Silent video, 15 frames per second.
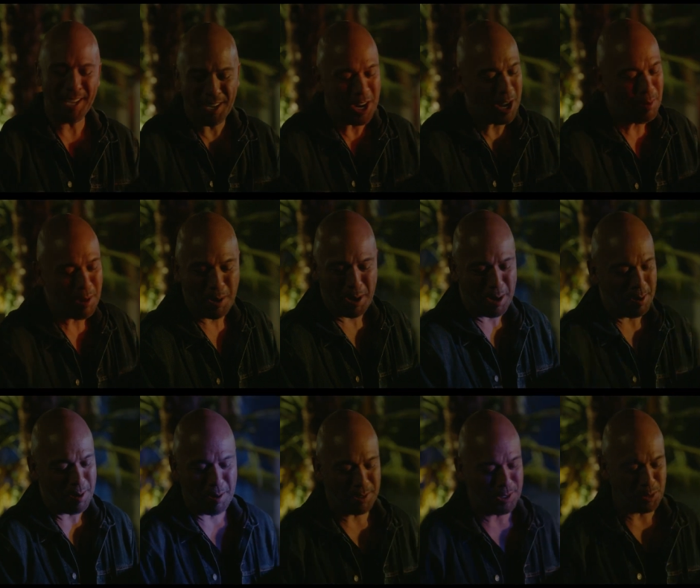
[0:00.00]
you know,
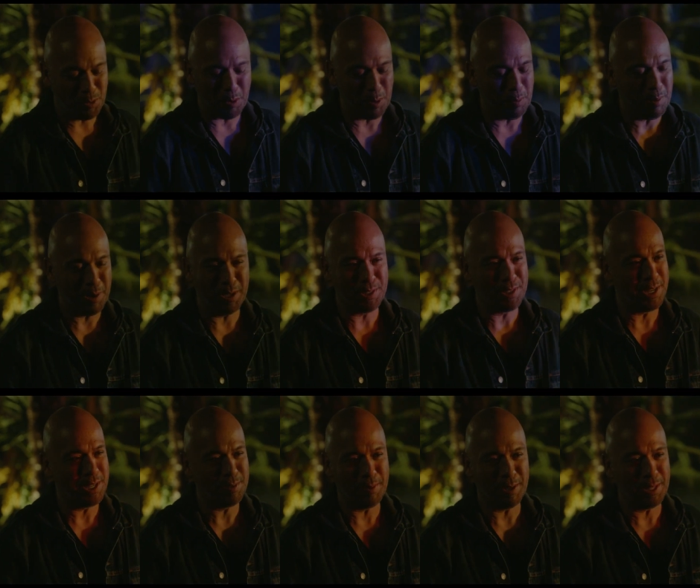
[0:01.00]
I just want to
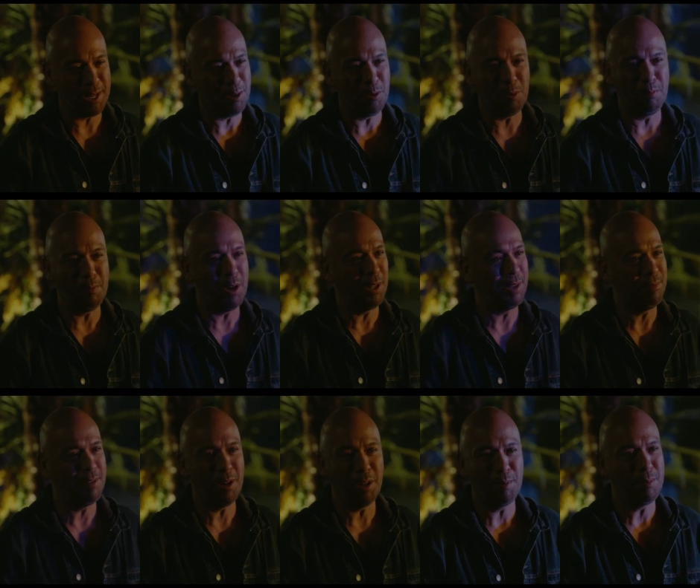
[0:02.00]
apologize about that whole
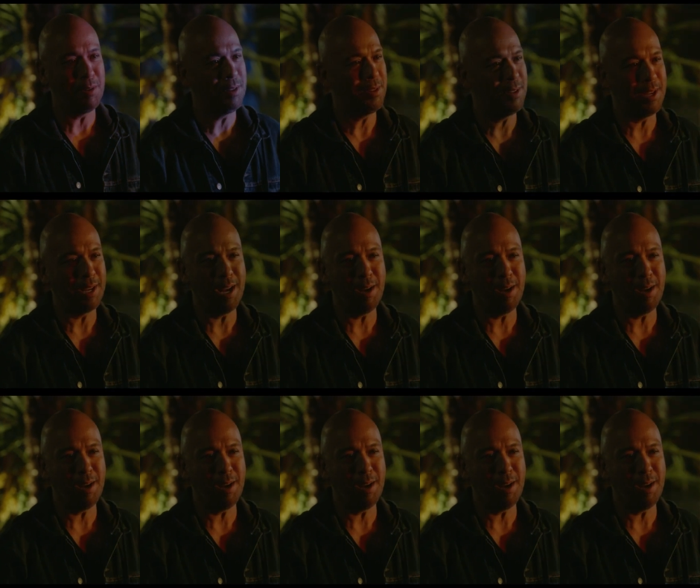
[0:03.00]
Molly volleyball thing.